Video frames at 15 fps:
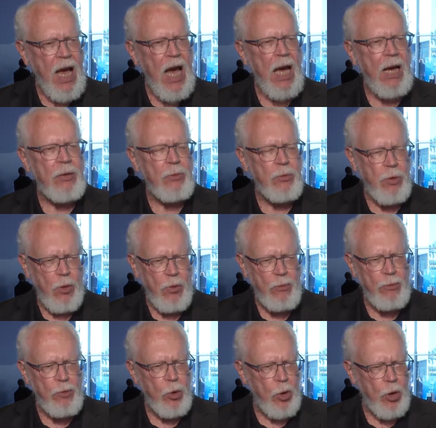
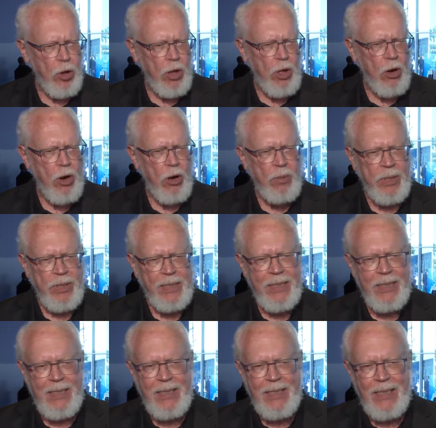hydrofluorocarbon
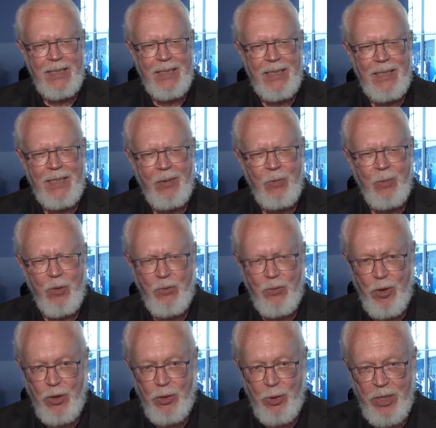
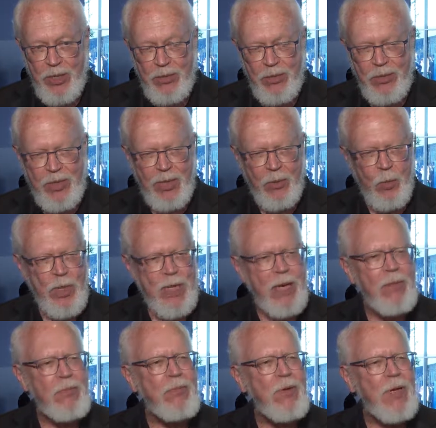refrigerants that we
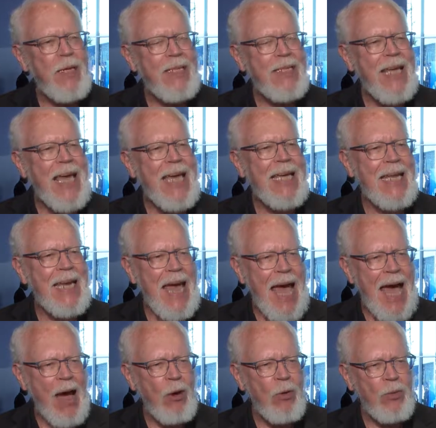have taken
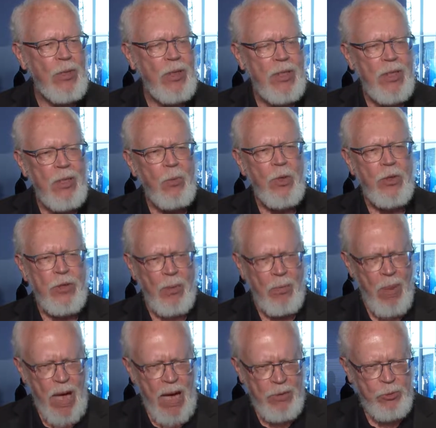out with the
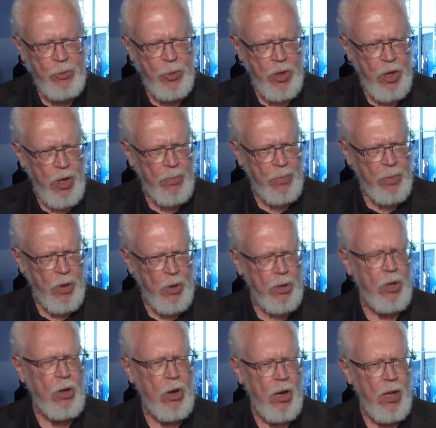Montreal
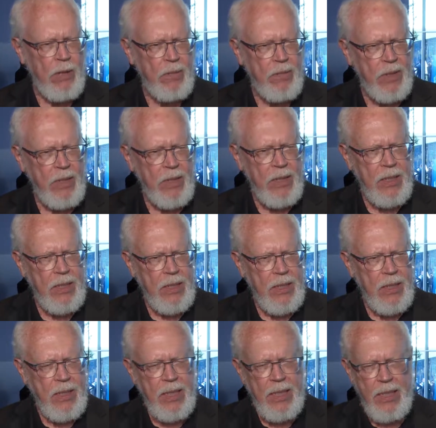Protocol.
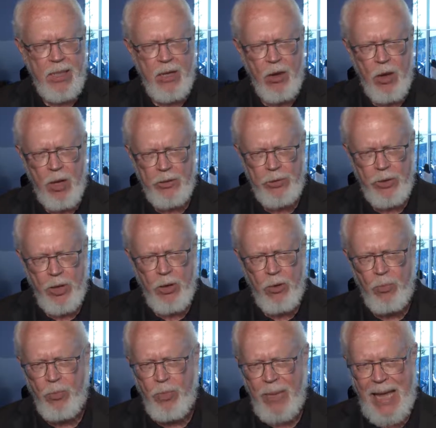
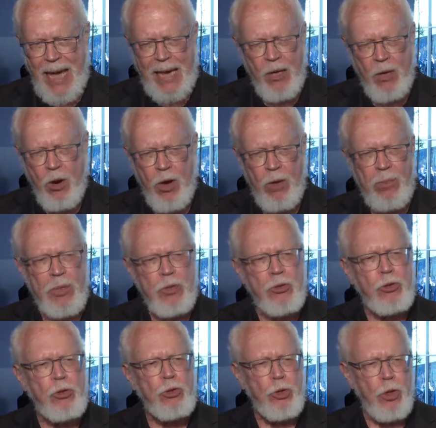Also, black carbon
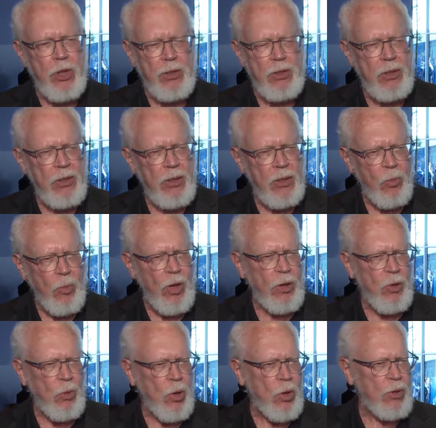soot, one
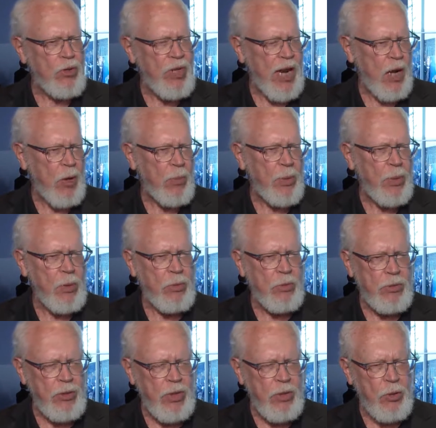of the worst air
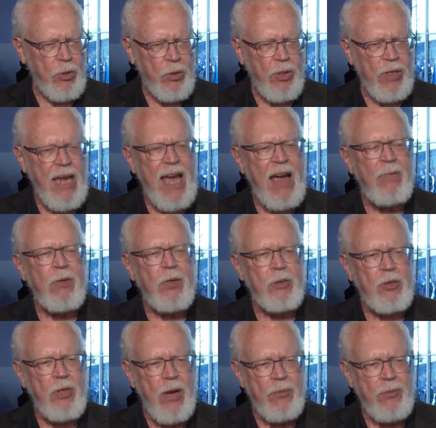pollutants that you could ever
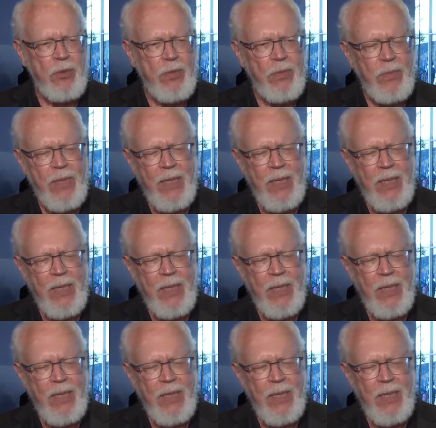suffer,